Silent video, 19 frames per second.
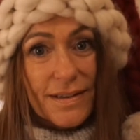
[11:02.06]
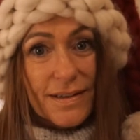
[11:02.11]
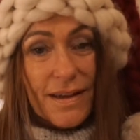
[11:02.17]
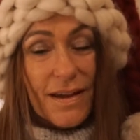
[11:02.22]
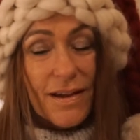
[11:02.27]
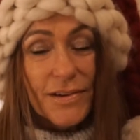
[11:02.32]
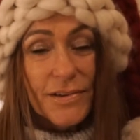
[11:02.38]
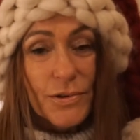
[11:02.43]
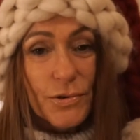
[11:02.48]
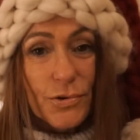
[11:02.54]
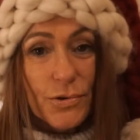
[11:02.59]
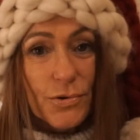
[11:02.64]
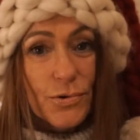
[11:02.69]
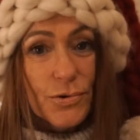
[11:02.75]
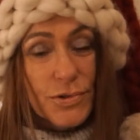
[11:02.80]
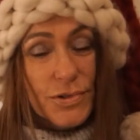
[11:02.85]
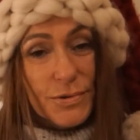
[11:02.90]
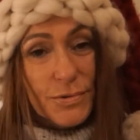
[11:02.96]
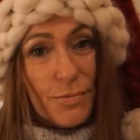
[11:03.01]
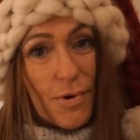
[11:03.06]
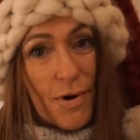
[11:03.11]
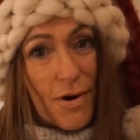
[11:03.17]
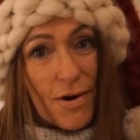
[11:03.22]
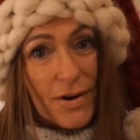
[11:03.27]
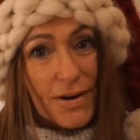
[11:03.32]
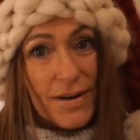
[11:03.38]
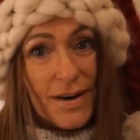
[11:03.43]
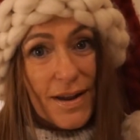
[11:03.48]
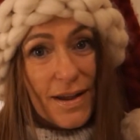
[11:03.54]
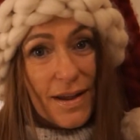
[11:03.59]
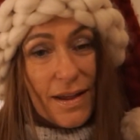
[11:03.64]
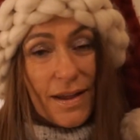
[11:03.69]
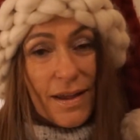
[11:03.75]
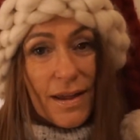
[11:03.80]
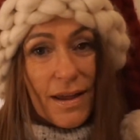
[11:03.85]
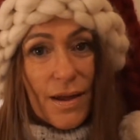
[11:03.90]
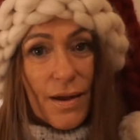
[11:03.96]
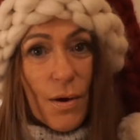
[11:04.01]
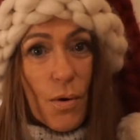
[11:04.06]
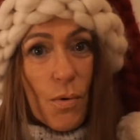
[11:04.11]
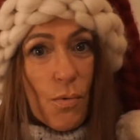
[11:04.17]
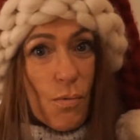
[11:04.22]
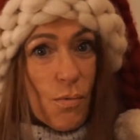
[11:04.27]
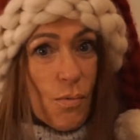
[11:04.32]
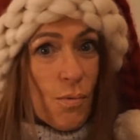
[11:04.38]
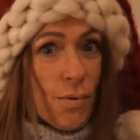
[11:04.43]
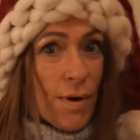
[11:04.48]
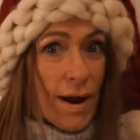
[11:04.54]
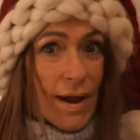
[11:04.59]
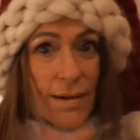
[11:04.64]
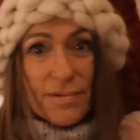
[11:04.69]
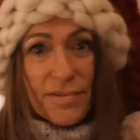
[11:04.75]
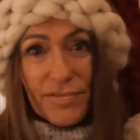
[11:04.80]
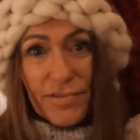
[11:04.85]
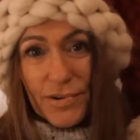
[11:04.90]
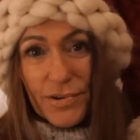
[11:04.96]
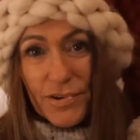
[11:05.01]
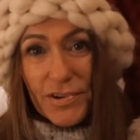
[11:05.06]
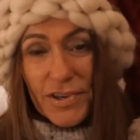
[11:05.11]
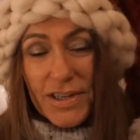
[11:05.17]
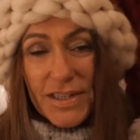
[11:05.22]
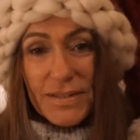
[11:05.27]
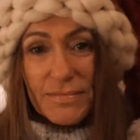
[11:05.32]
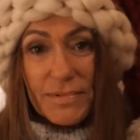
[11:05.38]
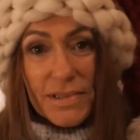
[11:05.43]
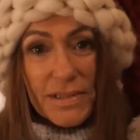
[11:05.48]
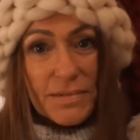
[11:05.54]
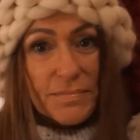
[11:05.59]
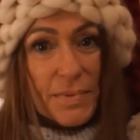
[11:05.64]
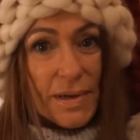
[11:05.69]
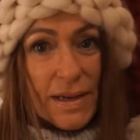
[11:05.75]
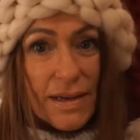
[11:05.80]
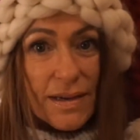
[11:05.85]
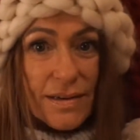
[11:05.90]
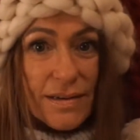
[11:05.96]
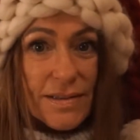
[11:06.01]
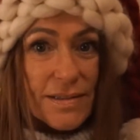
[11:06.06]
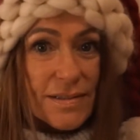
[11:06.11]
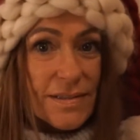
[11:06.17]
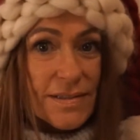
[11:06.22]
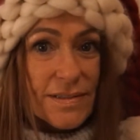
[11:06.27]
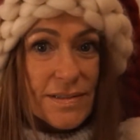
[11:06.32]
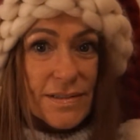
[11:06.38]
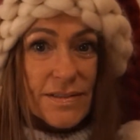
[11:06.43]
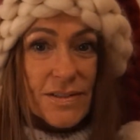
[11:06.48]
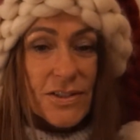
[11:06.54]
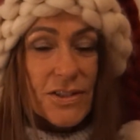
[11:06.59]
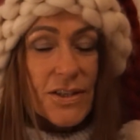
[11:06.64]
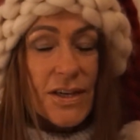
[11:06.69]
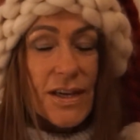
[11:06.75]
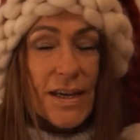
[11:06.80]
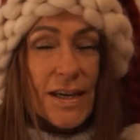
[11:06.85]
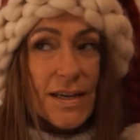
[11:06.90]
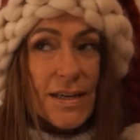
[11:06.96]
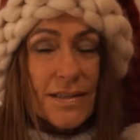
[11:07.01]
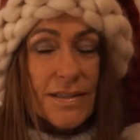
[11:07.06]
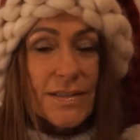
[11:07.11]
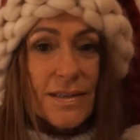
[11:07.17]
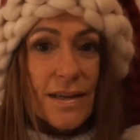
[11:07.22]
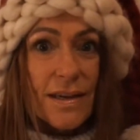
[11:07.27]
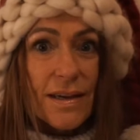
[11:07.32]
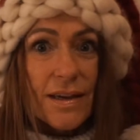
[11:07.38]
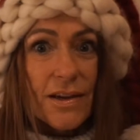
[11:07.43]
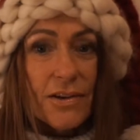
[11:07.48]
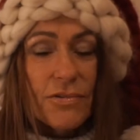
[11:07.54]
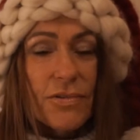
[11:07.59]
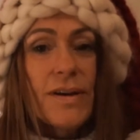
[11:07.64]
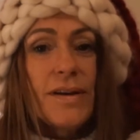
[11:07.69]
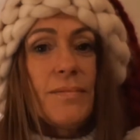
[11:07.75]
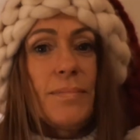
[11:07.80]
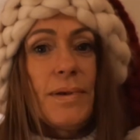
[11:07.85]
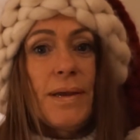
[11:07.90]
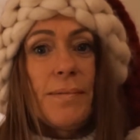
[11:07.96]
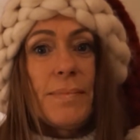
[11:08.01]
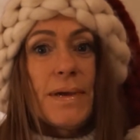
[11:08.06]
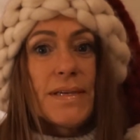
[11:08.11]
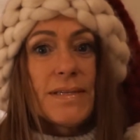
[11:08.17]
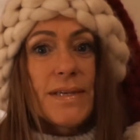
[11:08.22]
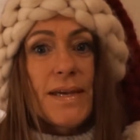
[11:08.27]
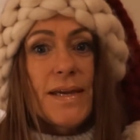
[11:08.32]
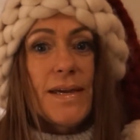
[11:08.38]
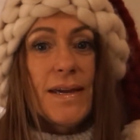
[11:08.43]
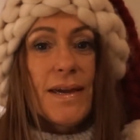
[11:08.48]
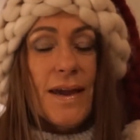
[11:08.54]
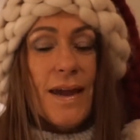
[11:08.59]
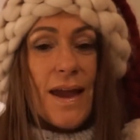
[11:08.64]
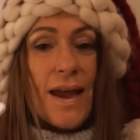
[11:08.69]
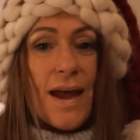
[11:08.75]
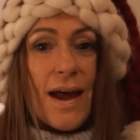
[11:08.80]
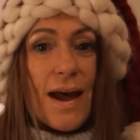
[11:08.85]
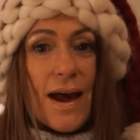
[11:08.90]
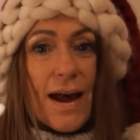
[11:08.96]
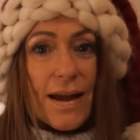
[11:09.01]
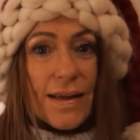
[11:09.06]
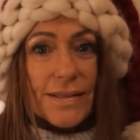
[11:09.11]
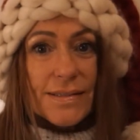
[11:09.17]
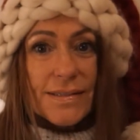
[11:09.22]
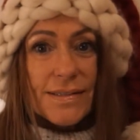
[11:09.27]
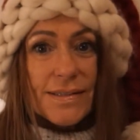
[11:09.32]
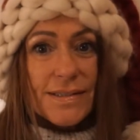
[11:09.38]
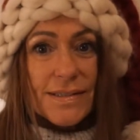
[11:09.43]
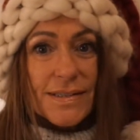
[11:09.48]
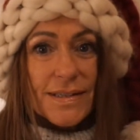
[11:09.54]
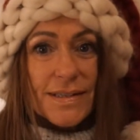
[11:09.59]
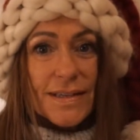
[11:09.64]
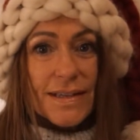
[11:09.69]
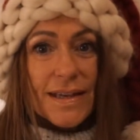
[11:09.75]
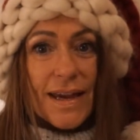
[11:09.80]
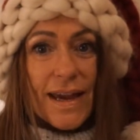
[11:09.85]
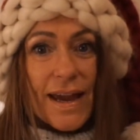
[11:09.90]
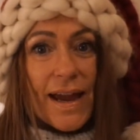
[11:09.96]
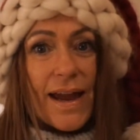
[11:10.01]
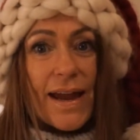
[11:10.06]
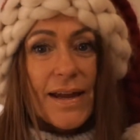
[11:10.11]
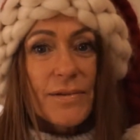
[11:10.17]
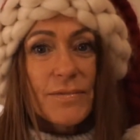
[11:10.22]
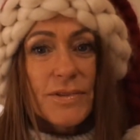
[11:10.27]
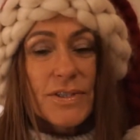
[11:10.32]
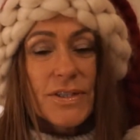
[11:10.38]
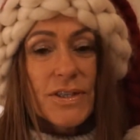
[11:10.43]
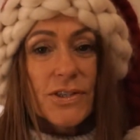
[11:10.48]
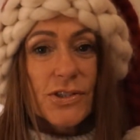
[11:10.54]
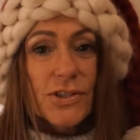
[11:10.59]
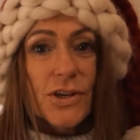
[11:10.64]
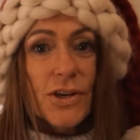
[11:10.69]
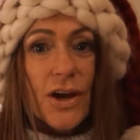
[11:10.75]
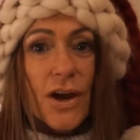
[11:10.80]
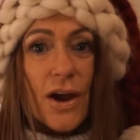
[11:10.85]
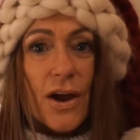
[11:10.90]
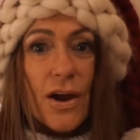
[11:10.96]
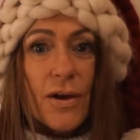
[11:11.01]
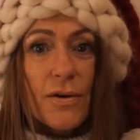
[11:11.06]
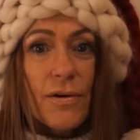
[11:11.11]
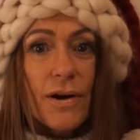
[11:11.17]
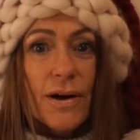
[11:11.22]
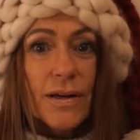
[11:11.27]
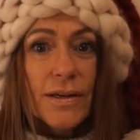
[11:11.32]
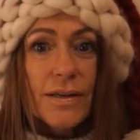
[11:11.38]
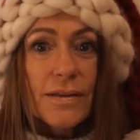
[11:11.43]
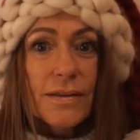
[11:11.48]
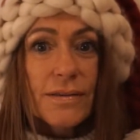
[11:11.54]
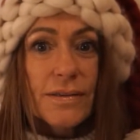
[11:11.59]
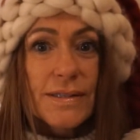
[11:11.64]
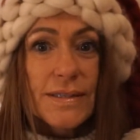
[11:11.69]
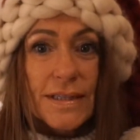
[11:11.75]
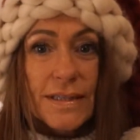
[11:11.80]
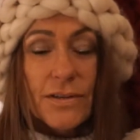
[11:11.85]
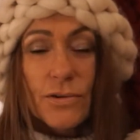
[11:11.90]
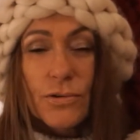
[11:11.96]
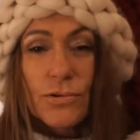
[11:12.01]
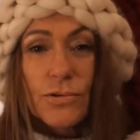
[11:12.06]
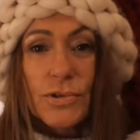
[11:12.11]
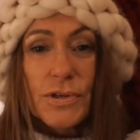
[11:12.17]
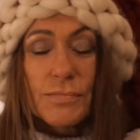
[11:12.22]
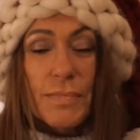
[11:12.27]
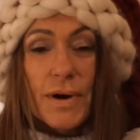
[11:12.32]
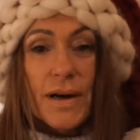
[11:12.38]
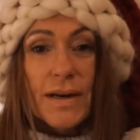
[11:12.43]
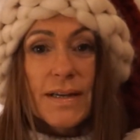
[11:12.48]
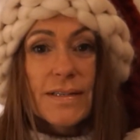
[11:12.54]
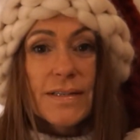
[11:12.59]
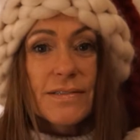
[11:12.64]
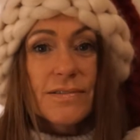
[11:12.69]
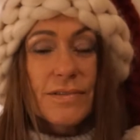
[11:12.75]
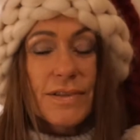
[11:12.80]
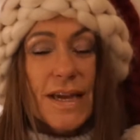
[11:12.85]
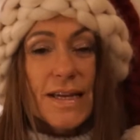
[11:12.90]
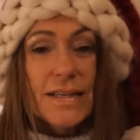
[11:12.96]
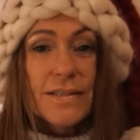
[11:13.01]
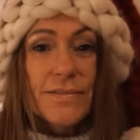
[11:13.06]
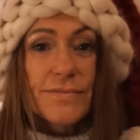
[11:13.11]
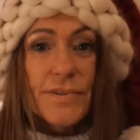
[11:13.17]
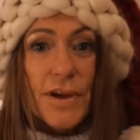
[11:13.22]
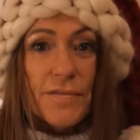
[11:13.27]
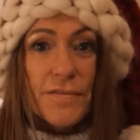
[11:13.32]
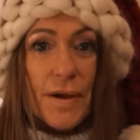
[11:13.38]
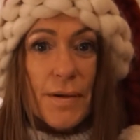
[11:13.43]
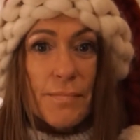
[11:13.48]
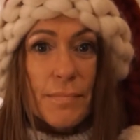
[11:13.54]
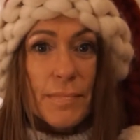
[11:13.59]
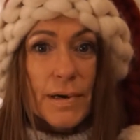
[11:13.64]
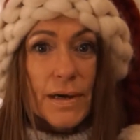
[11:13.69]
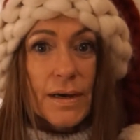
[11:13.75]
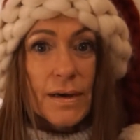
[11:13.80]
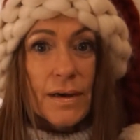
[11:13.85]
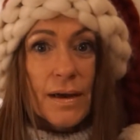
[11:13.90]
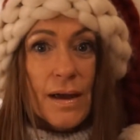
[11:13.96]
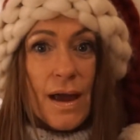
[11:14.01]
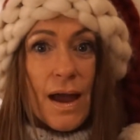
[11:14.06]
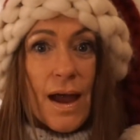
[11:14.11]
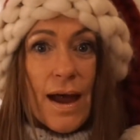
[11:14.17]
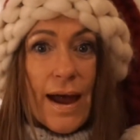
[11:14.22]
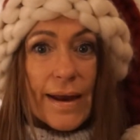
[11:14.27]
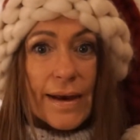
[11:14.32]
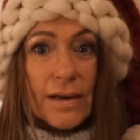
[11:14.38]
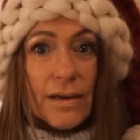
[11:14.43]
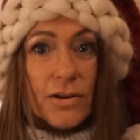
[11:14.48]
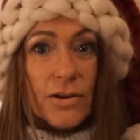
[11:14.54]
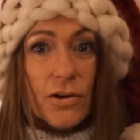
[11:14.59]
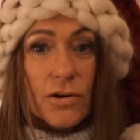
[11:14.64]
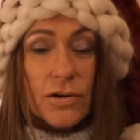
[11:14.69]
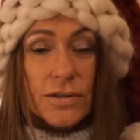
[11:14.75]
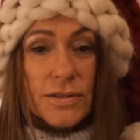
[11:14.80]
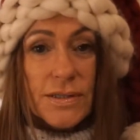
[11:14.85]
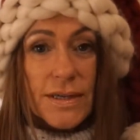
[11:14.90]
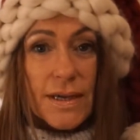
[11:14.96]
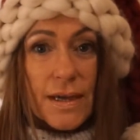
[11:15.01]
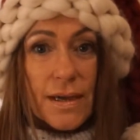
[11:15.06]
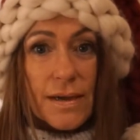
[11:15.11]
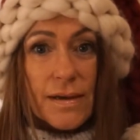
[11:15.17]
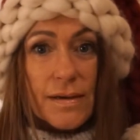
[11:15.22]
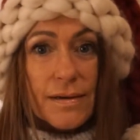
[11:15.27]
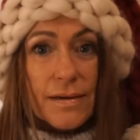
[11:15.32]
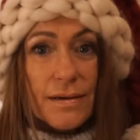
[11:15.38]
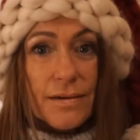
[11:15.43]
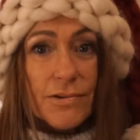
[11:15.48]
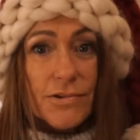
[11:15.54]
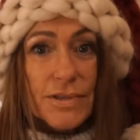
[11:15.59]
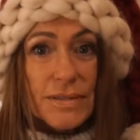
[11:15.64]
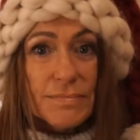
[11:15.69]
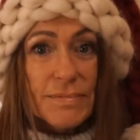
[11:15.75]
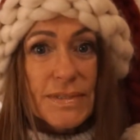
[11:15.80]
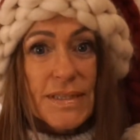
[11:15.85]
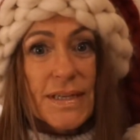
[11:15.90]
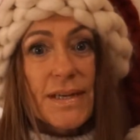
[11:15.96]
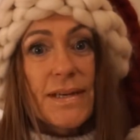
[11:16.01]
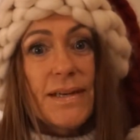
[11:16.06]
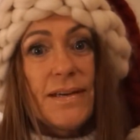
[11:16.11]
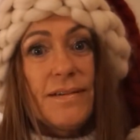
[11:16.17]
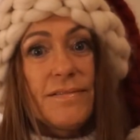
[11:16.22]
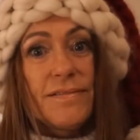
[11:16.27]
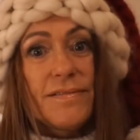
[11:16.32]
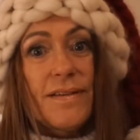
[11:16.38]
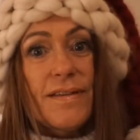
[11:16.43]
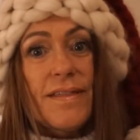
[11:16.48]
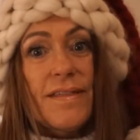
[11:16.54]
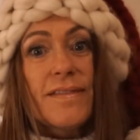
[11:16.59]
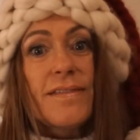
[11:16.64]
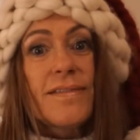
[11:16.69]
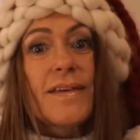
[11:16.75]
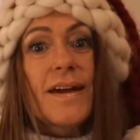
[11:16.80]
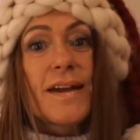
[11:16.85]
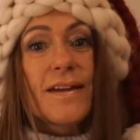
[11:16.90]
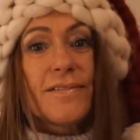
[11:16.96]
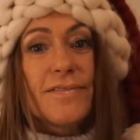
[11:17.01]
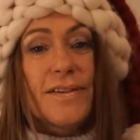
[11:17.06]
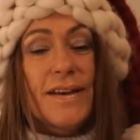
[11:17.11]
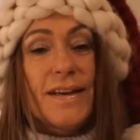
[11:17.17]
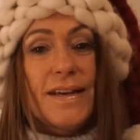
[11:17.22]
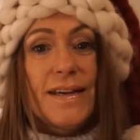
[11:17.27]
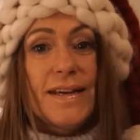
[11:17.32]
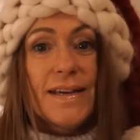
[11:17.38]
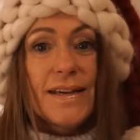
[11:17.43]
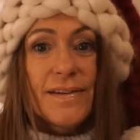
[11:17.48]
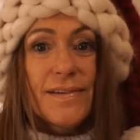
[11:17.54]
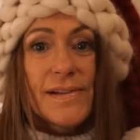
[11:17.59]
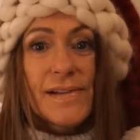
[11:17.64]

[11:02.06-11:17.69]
I'd order one way before Christmas, because she is incredibly busy. And yeah, it was touch and go. I didn't order mine until the end of November, and I got it Christmas Eve, thankfully.